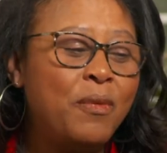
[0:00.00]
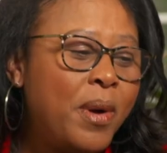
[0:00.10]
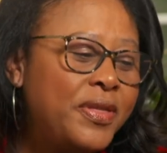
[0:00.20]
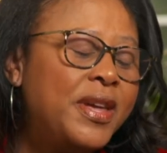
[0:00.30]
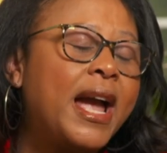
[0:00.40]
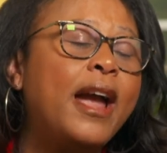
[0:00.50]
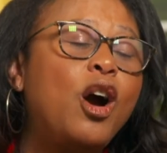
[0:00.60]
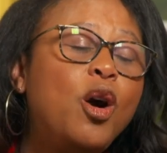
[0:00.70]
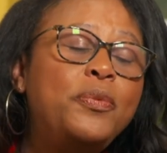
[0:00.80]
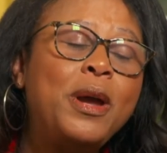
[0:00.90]
Now, one thing I
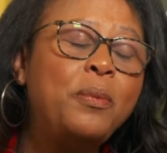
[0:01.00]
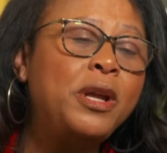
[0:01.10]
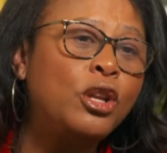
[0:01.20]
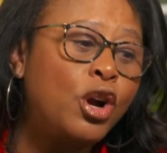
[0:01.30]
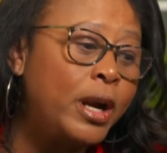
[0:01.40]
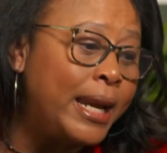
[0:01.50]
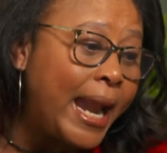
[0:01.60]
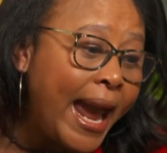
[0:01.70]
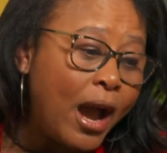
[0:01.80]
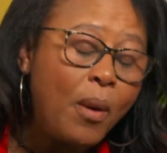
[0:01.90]
hope that we learn
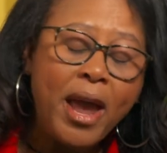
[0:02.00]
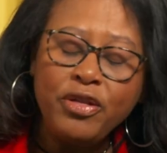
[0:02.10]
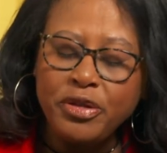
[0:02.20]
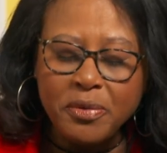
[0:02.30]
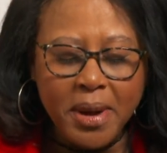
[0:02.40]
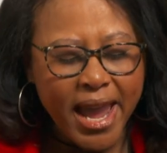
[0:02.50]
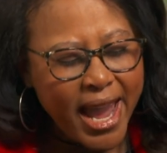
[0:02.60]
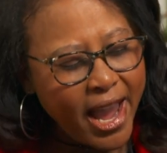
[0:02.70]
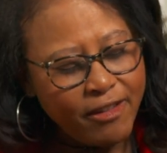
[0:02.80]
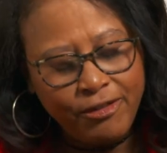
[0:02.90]
now and through
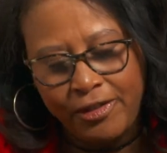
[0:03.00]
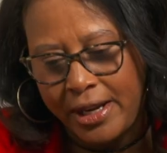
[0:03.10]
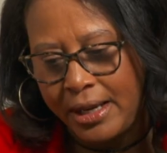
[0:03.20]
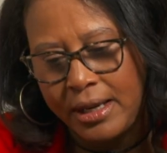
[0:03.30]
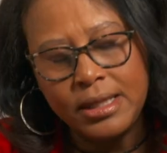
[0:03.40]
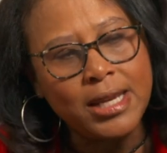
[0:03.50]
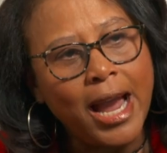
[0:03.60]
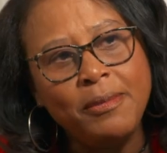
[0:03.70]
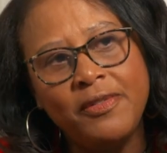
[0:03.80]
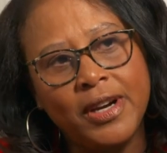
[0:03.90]
every
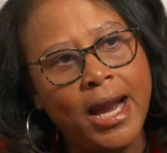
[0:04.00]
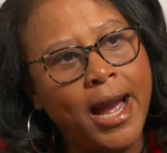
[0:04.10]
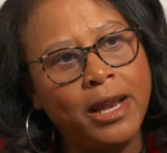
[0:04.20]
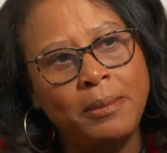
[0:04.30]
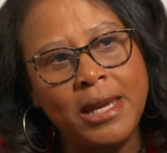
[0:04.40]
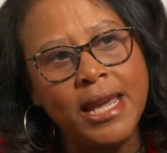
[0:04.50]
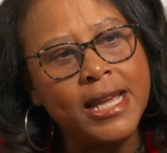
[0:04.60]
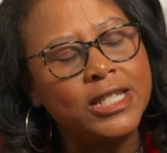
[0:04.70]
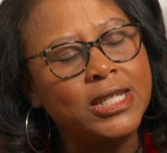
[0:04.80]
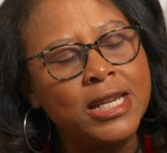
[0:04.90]
type of economy
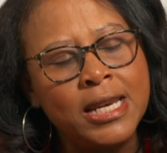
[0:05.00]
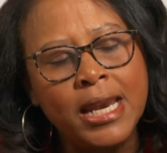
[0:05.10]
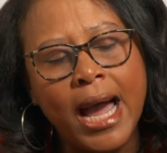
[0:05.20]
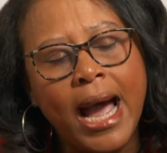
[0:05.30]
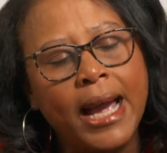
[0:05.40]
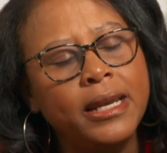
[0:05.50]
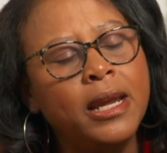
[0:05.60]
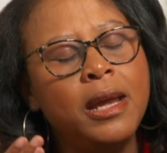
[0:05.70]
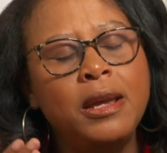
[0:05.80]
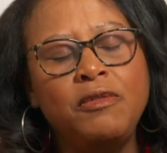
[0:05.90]
is to not
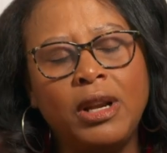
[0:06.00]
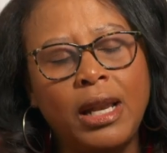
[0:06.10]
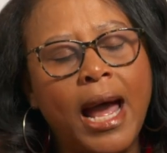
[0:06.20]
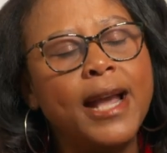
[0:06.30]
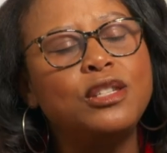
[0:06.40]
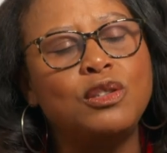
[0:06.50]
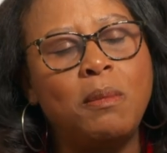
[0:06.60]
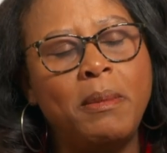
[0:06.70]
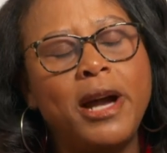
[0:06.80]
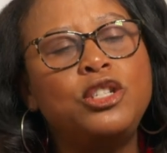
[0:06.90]
rely so
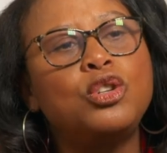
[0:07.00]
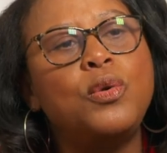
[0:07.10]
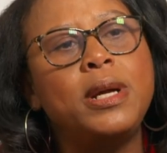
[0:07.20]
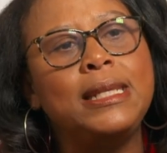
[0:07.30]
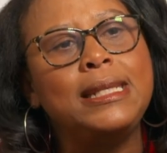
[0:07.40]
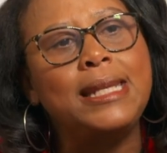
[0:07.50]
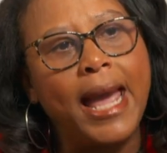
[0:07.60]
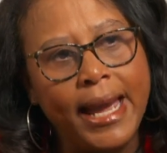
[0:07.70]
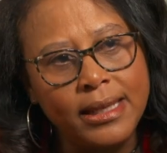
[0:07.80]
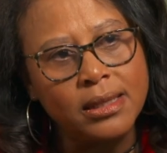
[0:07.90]
much on
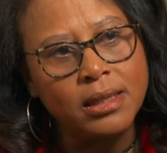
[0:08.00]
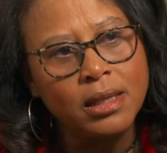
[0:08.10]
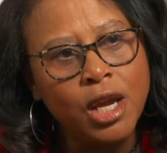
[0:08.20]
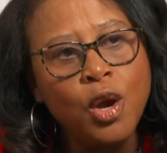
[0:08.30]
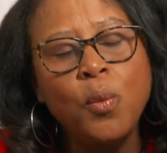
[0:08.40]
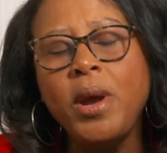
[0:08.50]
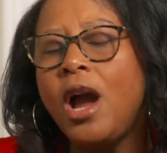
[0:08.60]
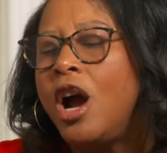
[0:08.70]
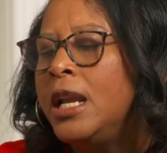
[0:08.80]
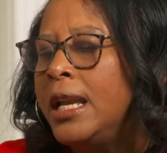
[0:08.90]
debt. We
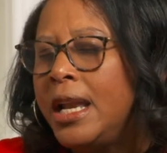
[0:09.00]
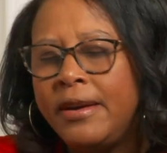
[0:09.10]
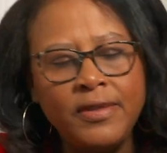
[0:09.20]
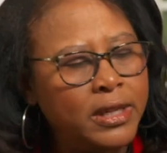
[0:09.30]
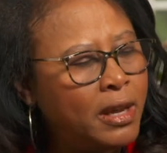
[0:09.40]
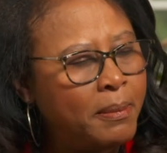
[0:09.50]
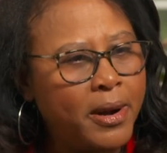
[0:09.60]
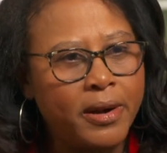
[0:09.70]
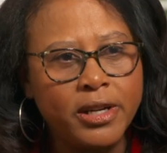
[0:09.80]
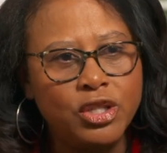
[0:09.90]
are living the
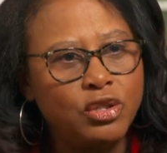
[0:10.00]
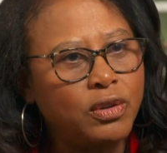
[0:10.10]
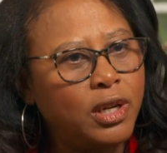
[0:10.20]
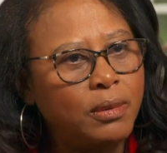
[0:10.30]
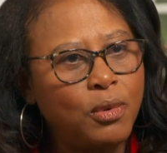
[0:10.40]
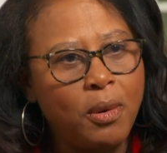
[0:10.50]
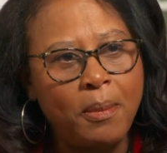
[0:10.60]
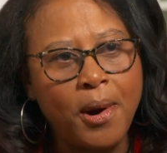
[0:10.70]
American dream on